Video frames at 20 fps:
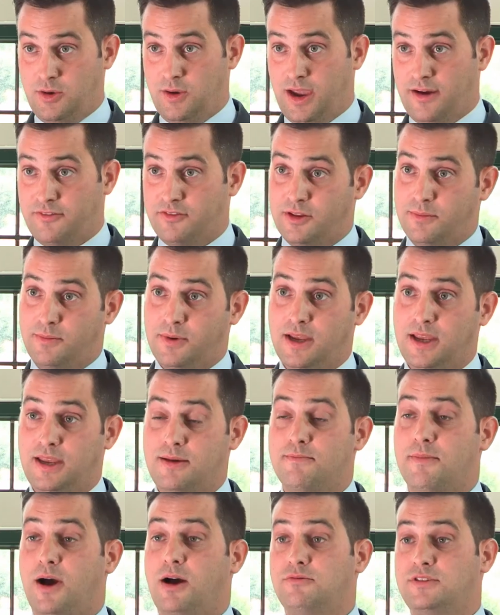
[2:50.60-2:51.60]
You have to be
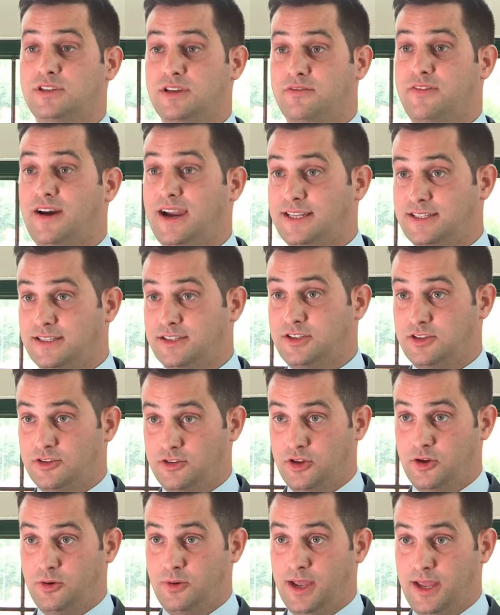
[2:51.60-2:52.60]
motivated to
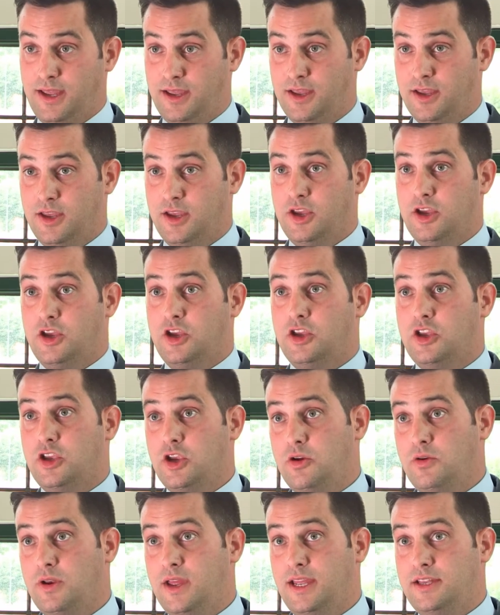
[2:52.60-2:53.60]
do it.
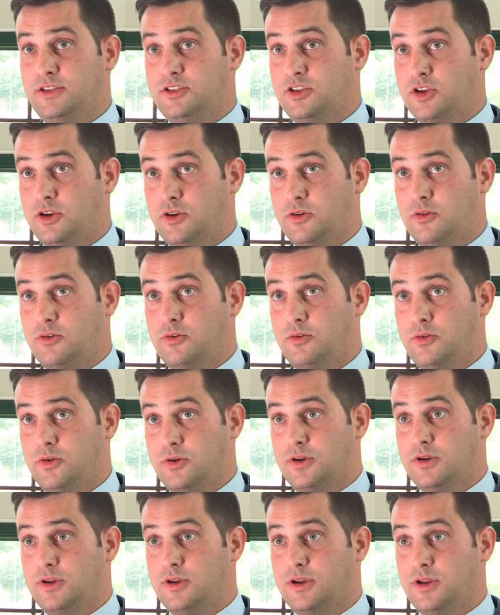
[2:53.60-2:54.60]
You need to
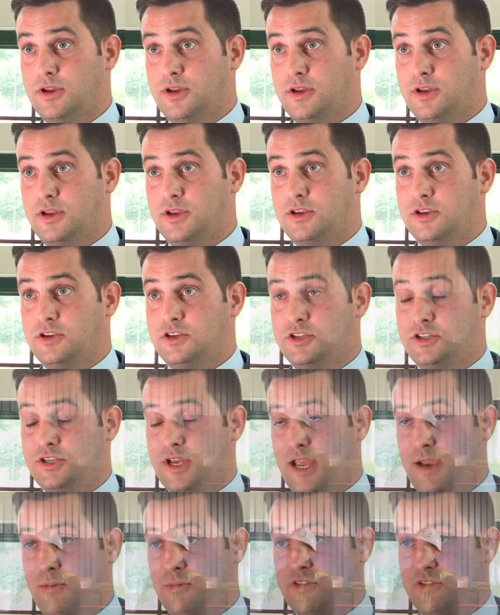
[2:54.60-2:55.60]
share